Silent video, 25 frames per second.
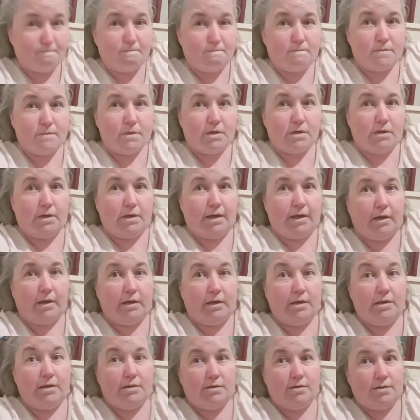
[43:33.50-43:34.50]
Yeah, and
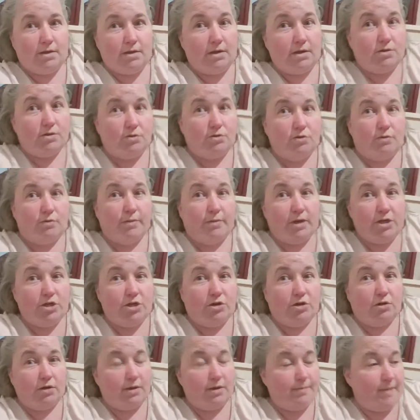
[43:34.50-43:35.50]
he saw my dog. He
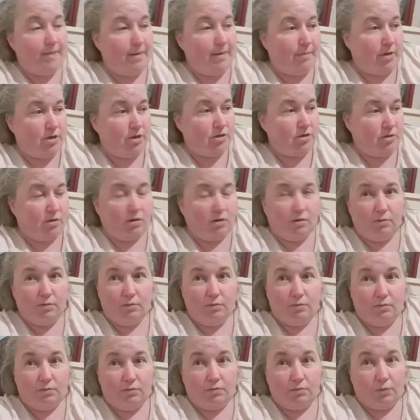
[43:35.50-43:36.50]
met my dog
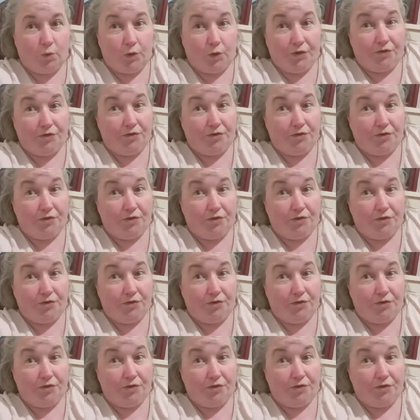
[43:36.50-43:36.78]
once.